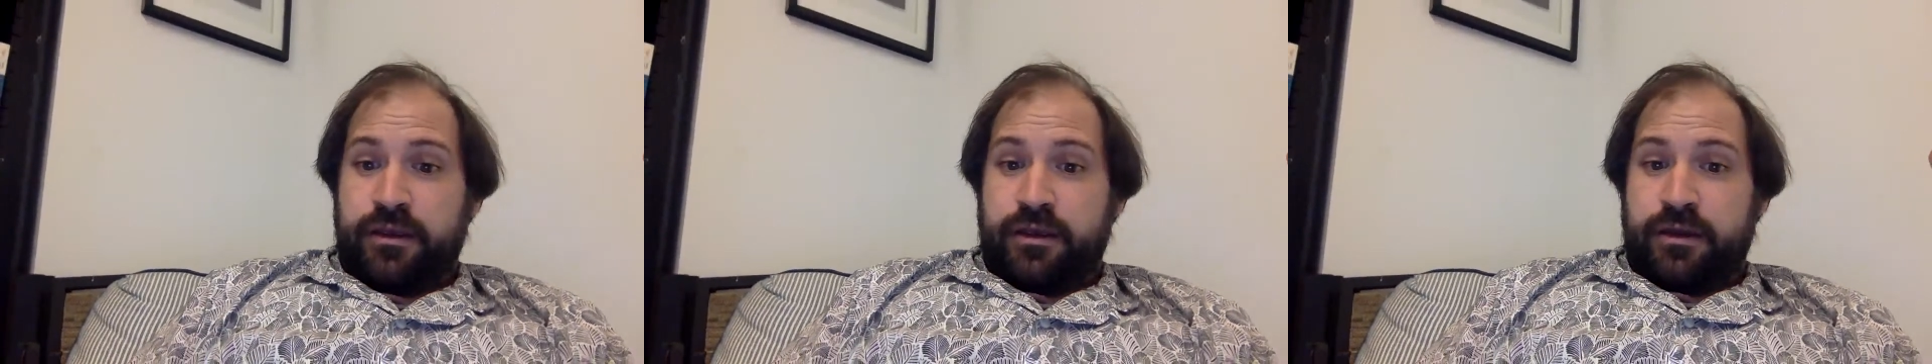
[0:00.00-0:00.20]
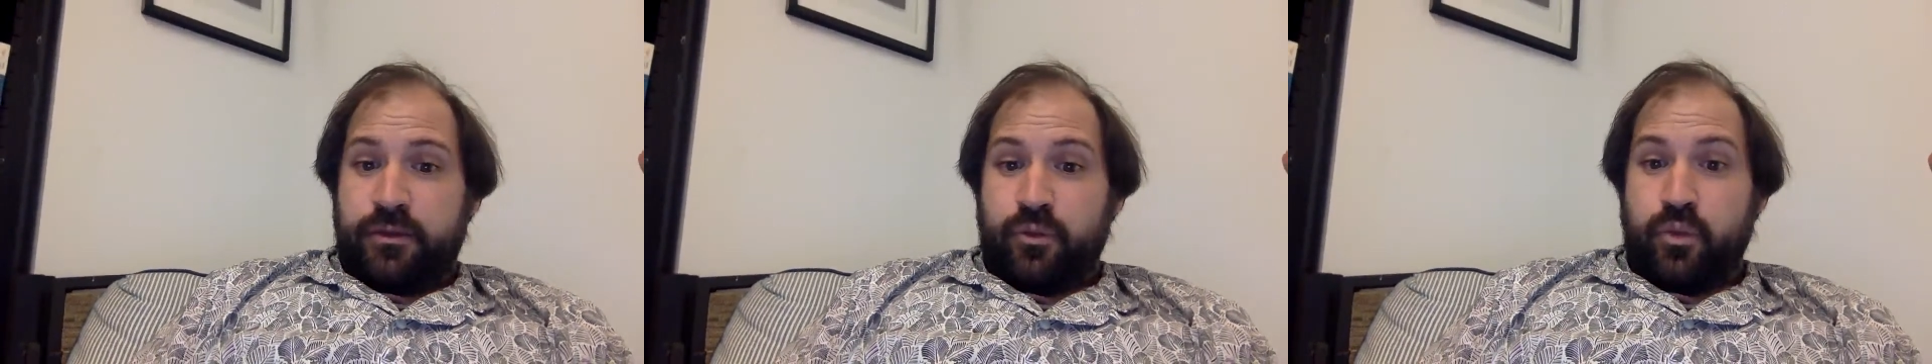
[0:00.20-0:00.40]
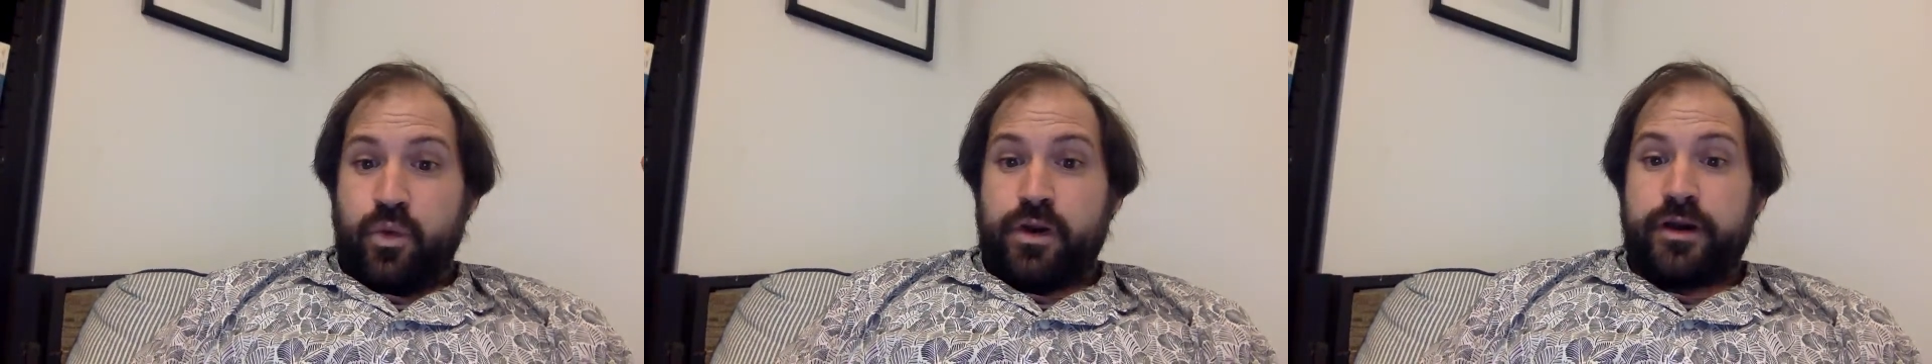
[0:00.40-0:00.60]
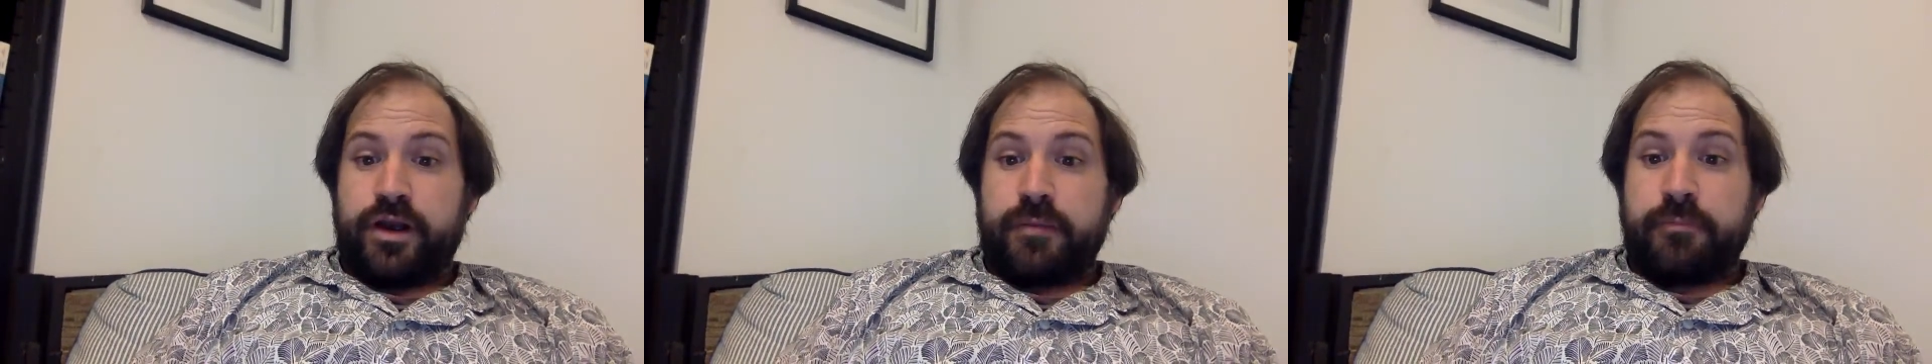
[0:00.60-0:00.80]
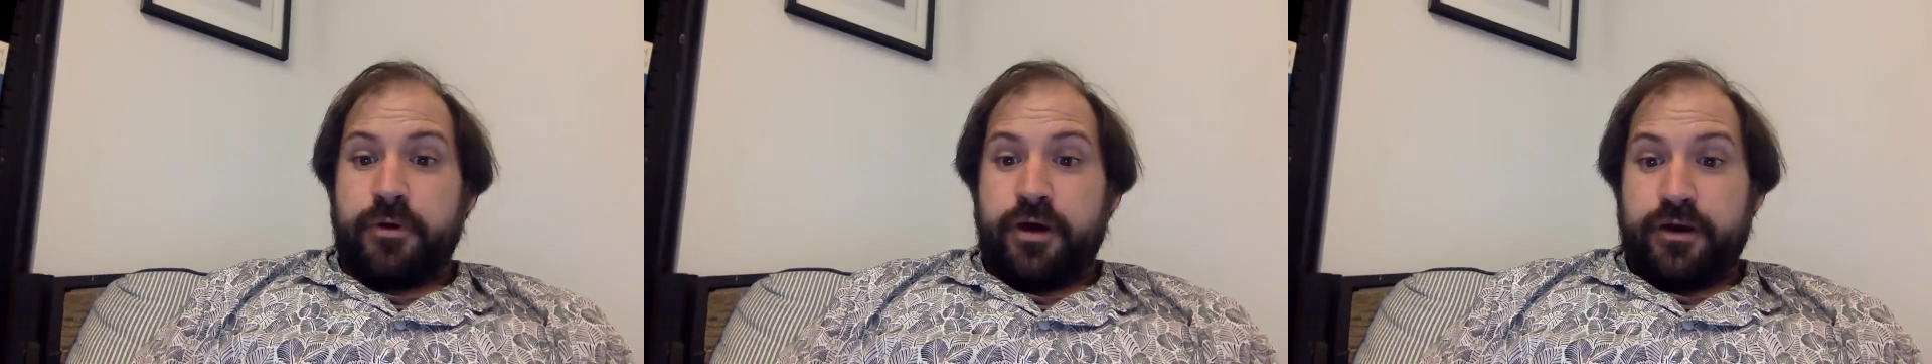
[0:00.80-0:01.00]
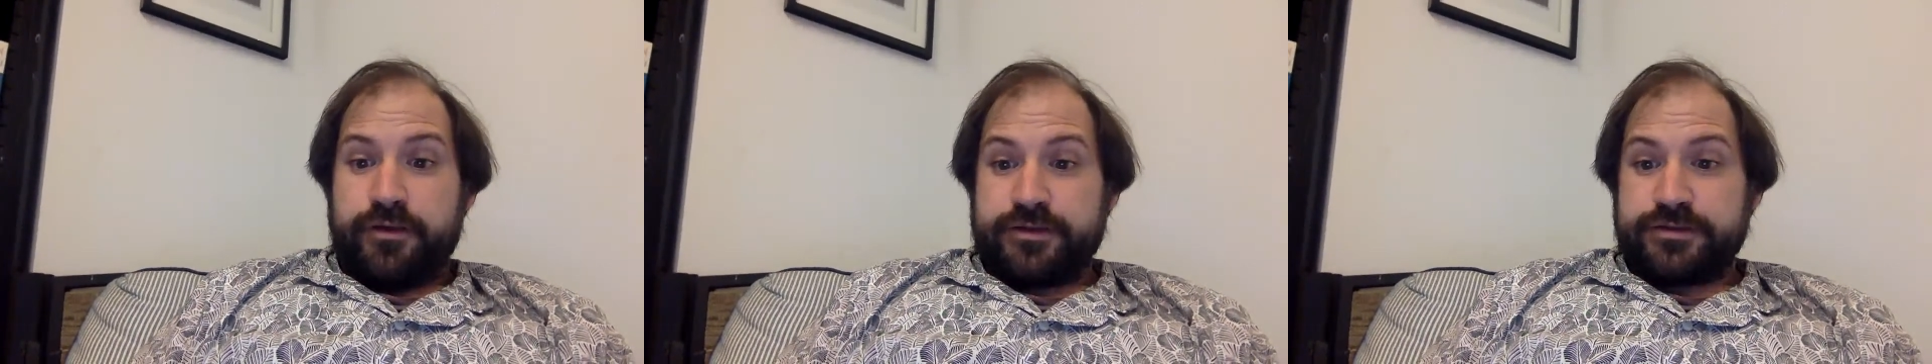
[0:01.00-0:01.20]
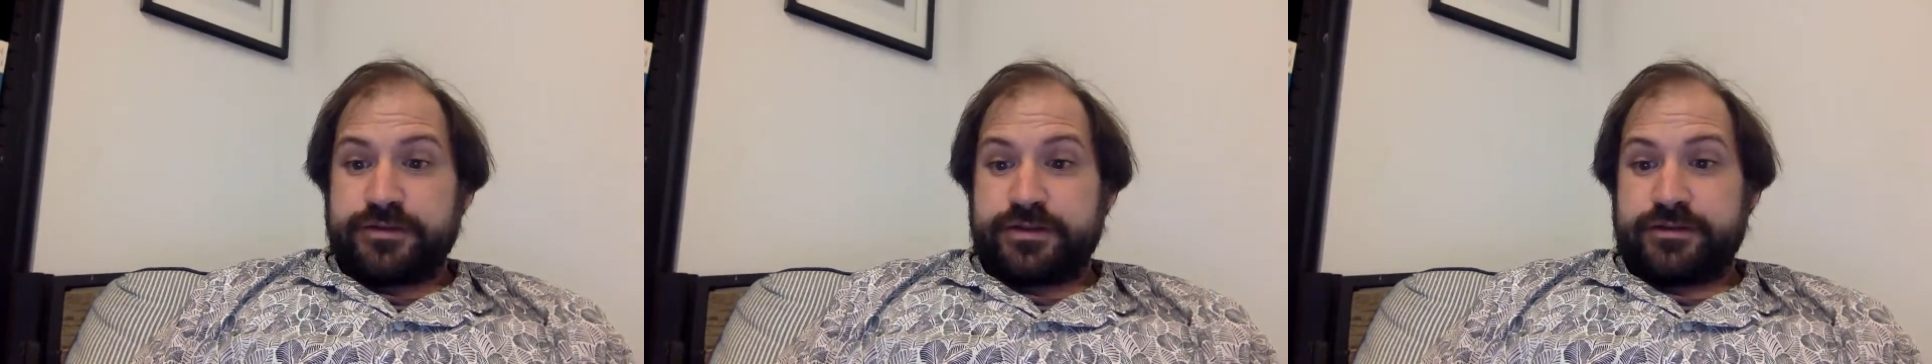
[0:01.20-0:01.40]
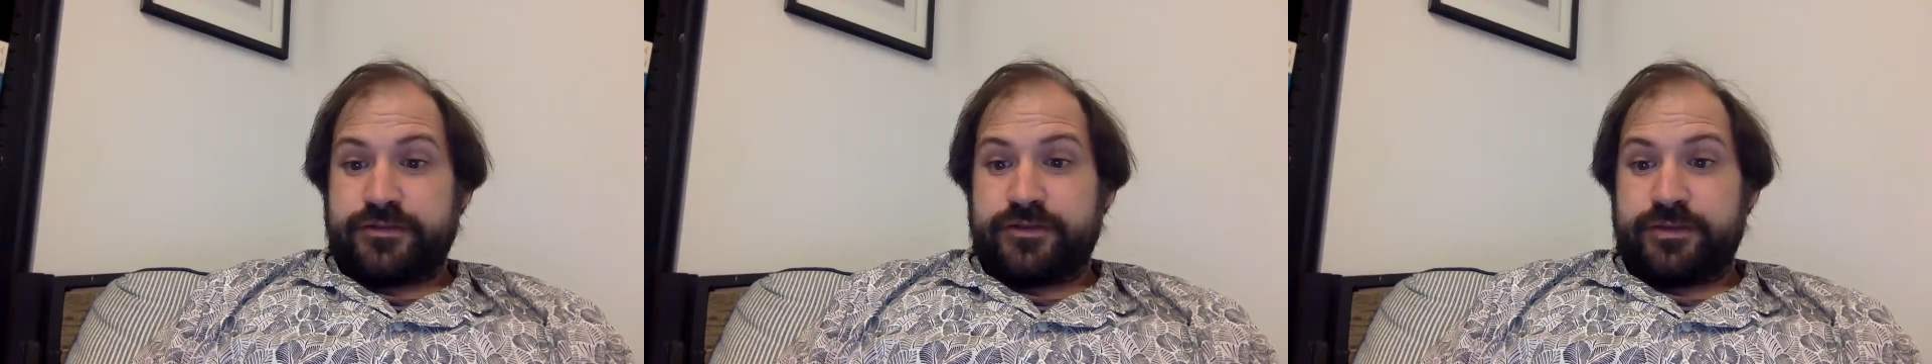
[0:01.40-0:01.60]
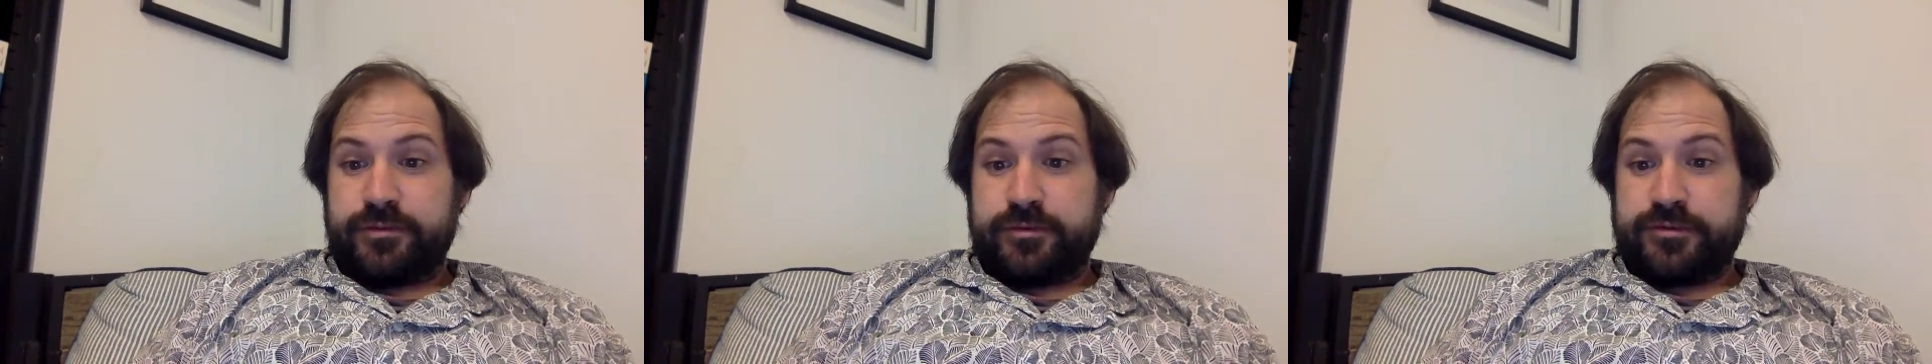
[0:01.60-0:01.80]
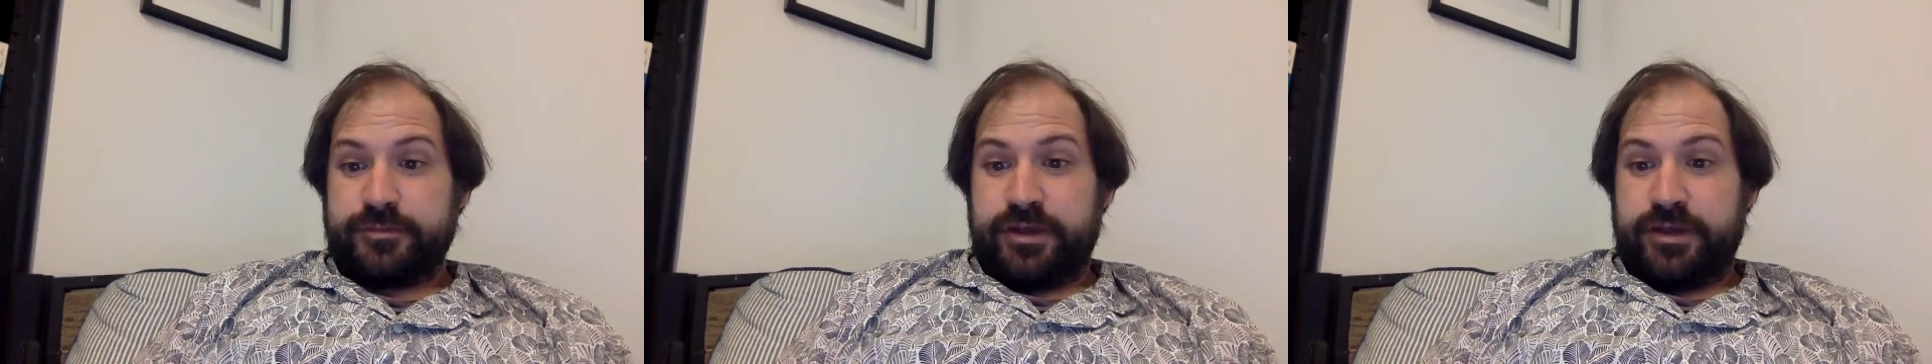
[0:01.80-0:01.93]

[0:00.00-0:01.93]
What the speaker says: One hypothesis for this